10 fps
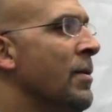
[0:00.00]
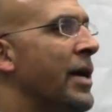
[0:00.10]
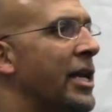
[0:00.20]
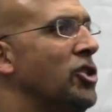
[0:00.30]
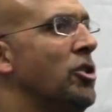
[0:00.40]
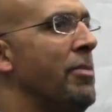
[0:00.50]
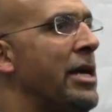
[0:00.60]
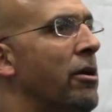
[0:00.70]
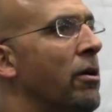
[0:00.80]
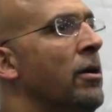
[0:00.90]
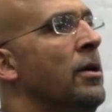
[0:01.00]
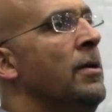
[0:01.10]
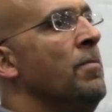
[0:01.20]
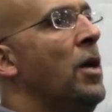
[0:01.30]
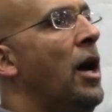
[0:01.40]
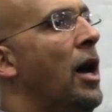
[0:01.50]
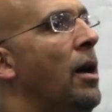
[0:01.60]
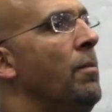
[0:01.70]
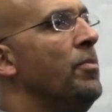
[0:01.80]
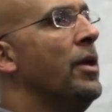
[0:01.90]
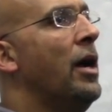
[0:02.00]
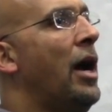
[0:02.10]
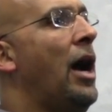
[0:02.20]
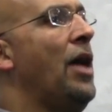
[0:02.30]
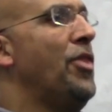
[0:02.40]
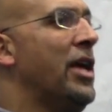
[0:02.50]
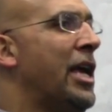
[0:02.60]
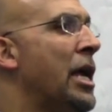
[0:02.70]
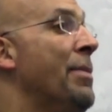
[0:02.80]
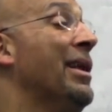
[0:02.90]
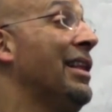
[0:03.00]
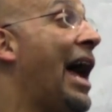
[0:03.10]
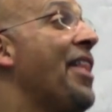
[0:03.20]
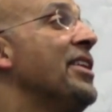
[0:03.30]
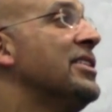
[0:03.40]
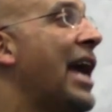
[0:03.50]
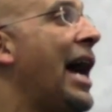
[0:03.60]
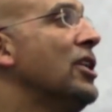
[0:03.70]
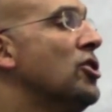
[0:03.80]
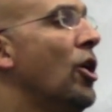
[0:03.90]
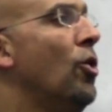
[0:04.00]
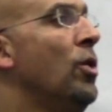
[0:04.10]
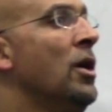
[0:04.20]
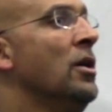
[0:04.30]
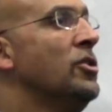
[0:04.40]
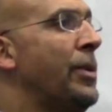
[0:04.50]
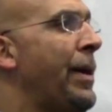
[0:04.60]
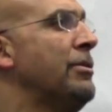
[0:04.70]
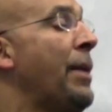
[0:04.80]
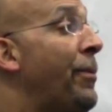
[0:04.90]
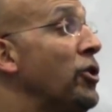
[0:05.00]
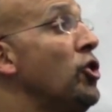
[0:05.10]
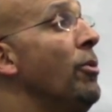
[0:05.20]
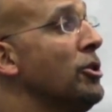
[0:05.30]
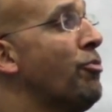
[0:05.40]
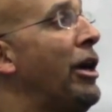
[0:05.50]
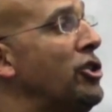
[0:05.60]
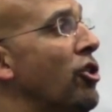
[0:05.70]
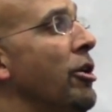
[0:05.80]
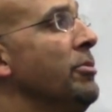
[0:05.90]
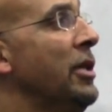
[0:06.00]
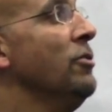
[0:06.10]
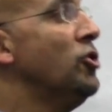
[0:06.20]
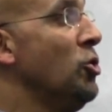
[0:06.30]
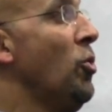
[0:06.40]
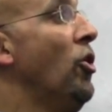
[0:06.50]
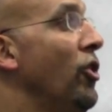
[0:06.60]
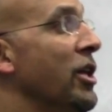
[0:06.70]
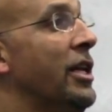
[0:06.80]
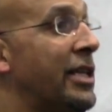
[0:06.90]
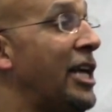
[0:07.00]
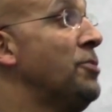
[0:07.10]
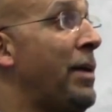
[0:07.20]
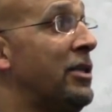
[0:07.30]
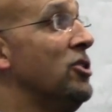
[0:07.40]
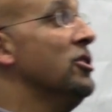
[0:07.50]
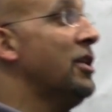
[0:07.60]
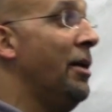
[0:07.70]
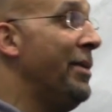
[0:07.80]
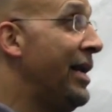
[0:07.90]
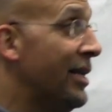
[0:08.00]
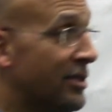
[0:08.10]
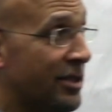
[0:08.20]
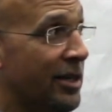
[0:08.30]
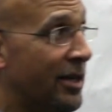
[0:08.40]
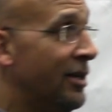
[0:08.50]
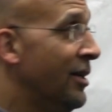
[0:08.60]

in his demeanor. Um, I think him and a lot of these guys, though, sometimes they put too much pressure on themselves too early. Like they expect to just come in and it's gonna